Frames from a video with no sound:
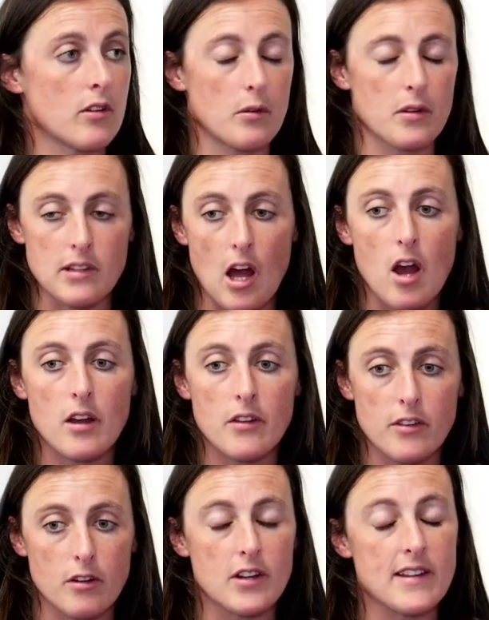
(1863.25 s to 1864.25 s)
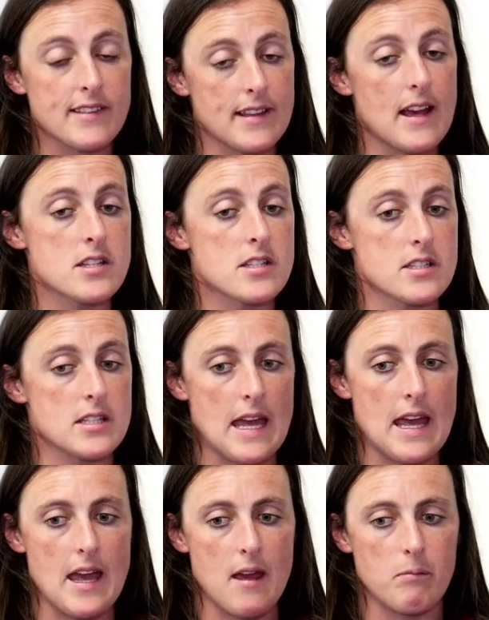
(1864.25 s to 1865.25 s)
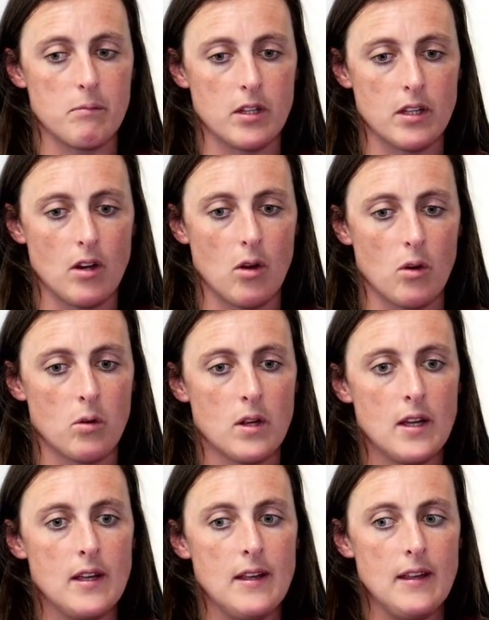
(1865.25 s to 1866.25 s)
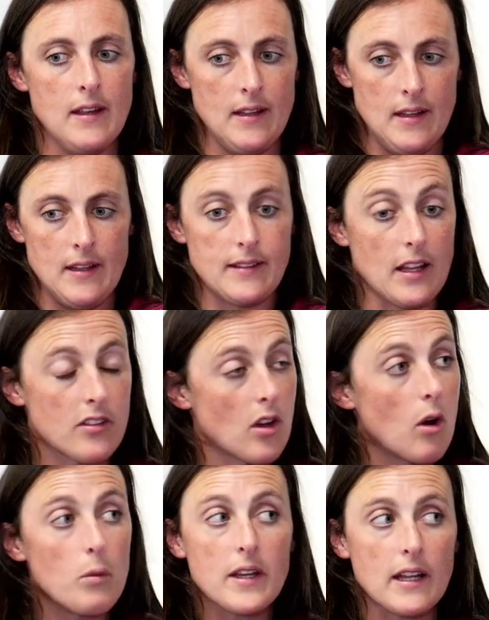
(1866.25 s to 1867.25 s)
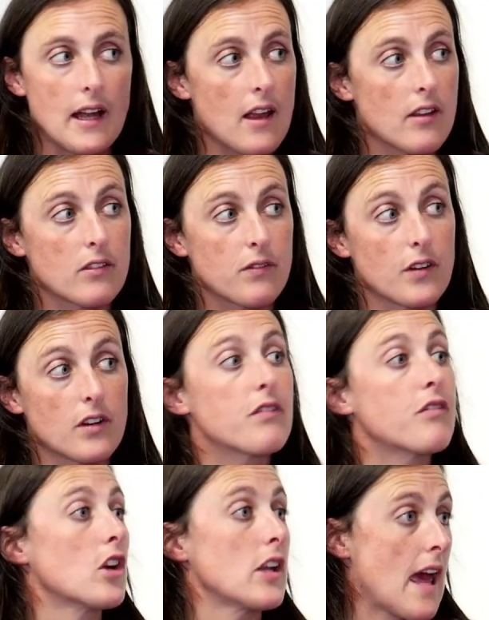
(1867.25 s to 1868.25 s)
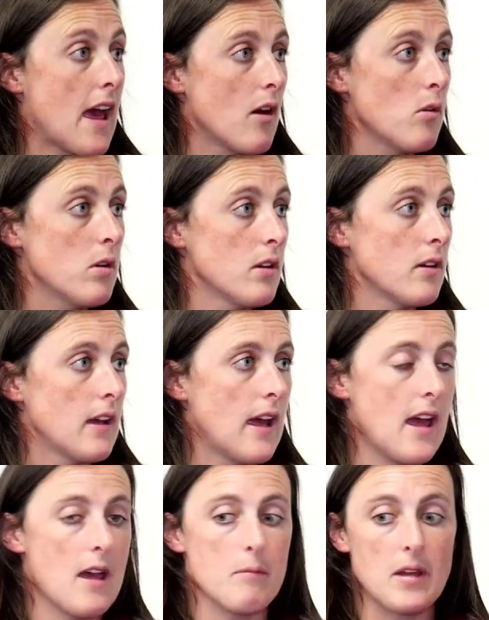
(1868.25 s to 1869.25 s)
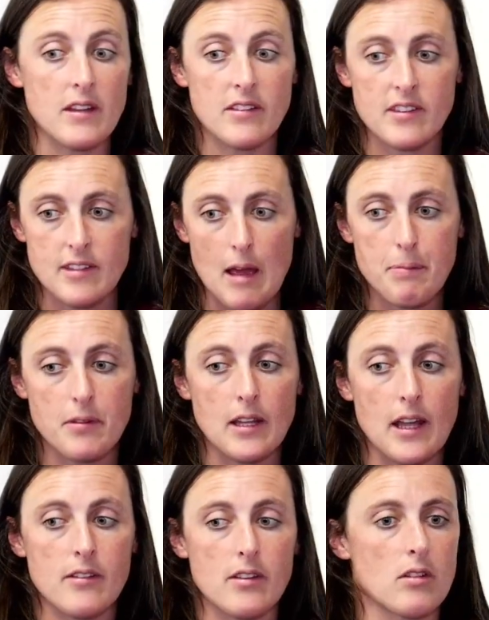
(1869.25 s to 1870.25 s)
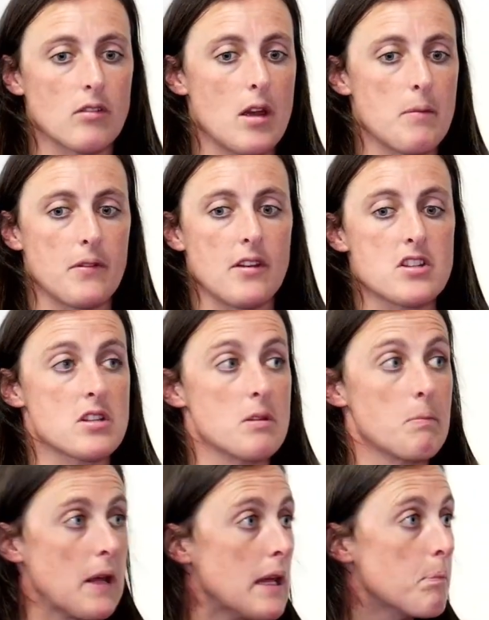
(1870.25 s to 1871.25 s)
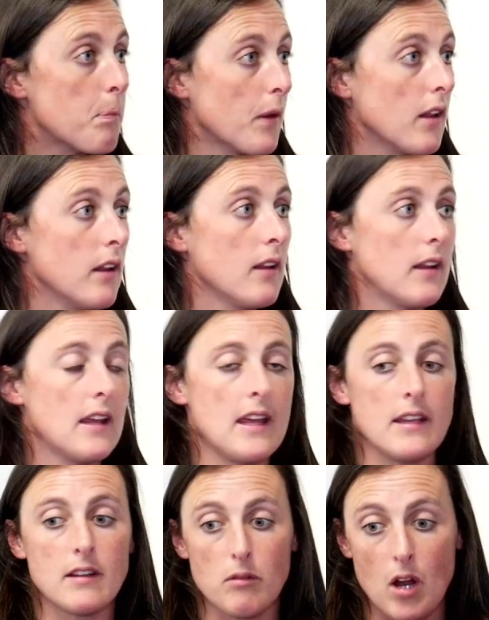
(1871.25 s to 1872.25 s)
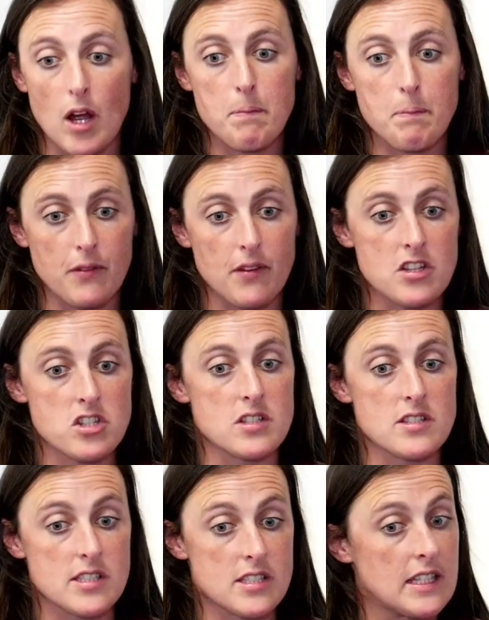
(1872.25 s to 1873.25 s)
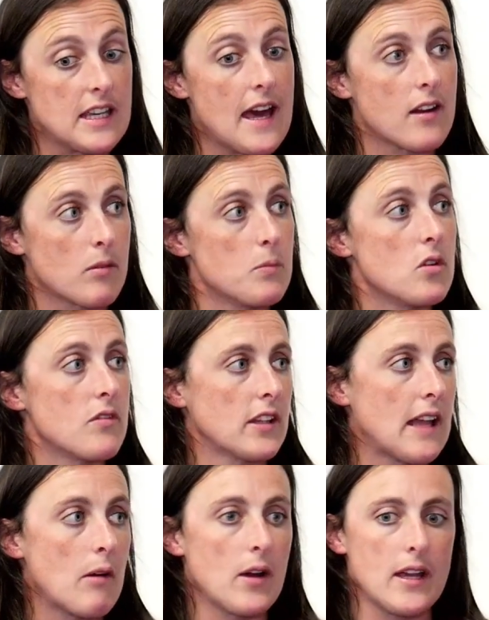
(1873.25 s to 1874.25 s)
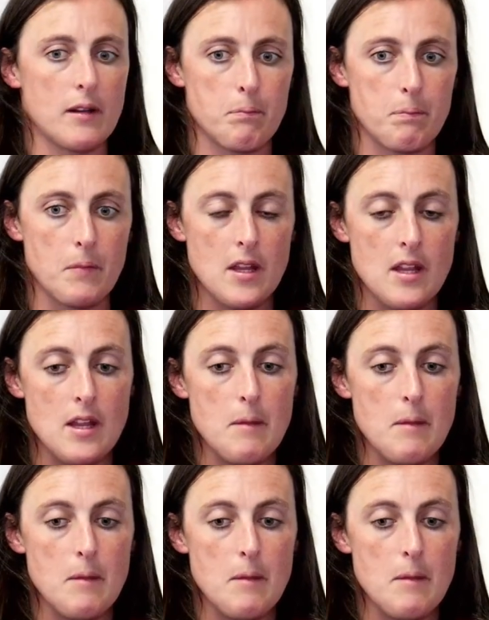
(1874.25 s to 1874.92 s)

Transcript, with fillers: So as long as there is that, um, you know, that's all we can ask for for now, um, is steps to get us in the right position, people in the right positions to get us moving that way, and